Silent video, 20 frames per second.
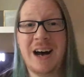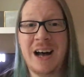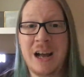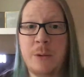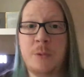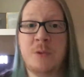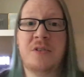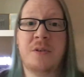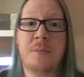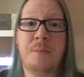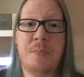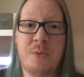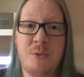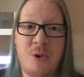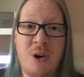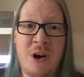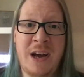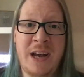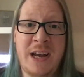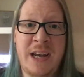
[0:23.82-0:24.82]
I was
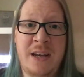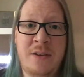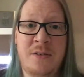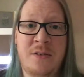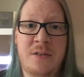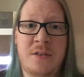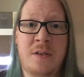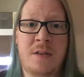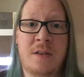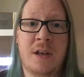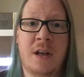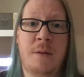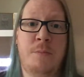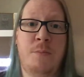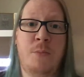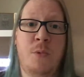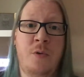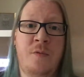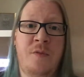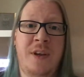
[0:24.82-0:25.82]
surprised that a
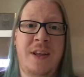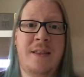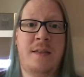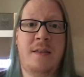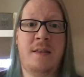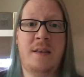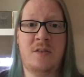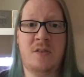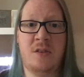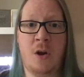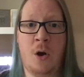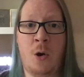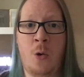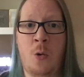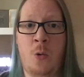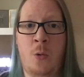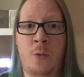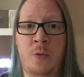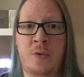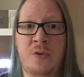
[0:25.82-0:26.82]
movie this
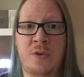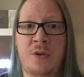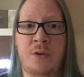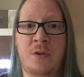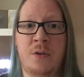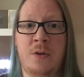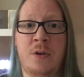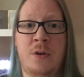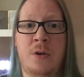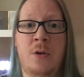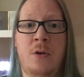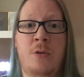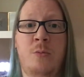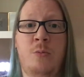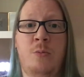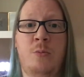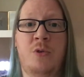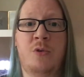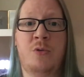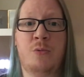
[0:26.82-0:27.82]
old
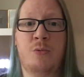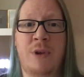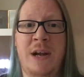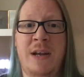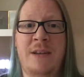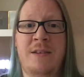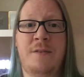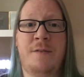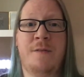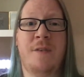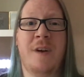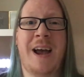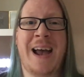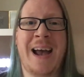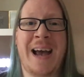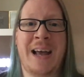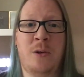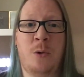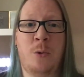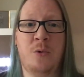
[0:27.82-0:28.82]
was rated for
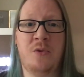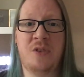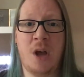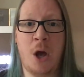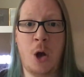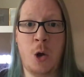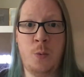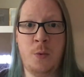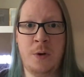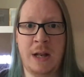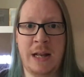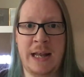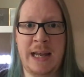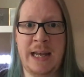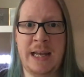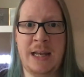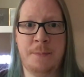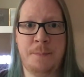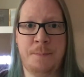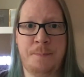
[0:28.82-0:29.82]
adults only.